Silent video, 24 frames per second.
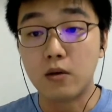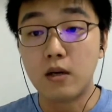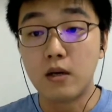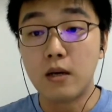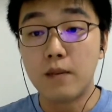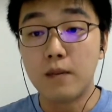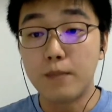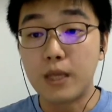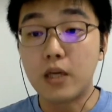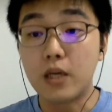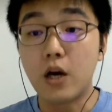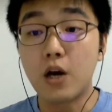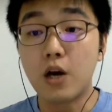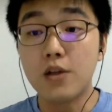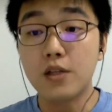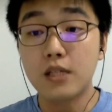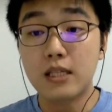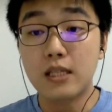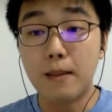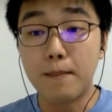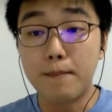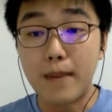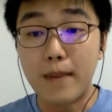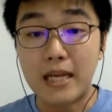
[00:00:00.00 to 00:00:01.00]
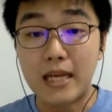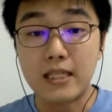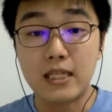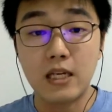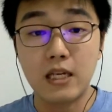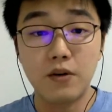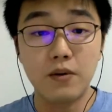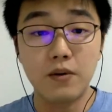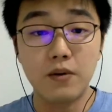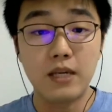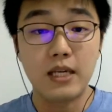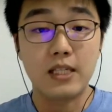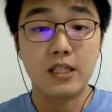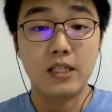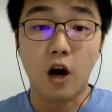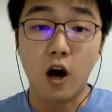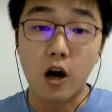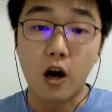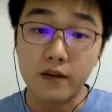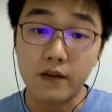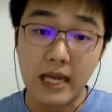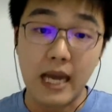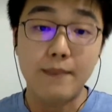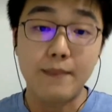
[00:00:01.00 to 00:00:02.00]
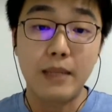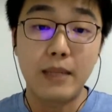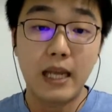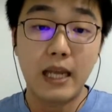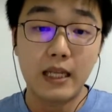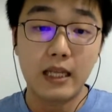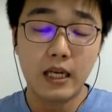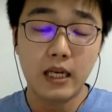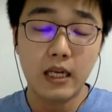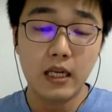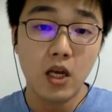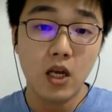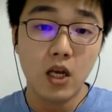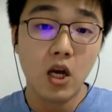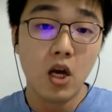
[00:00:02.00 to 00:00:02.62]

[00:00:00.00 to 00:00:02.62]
because the material is contaminated